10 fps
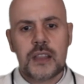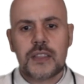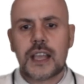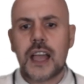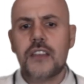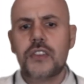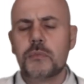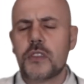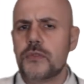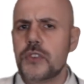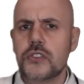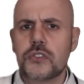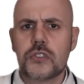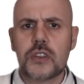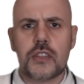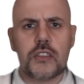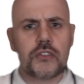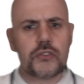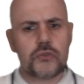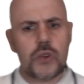that gave him the vision and the
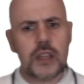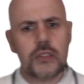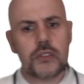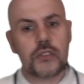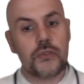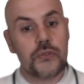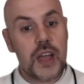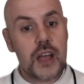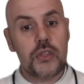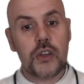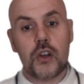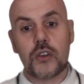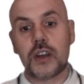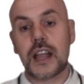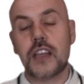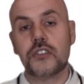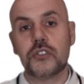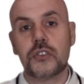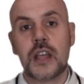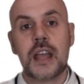strength to found the
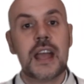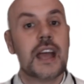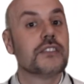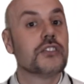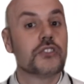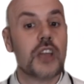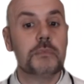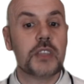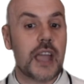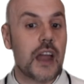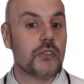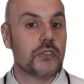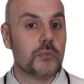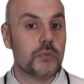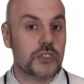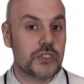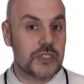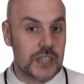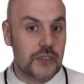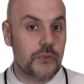congregation and to shape the charism which is
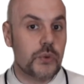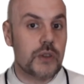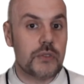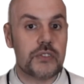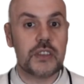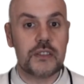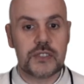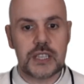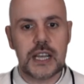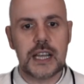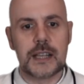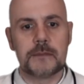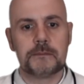the gift we receive today.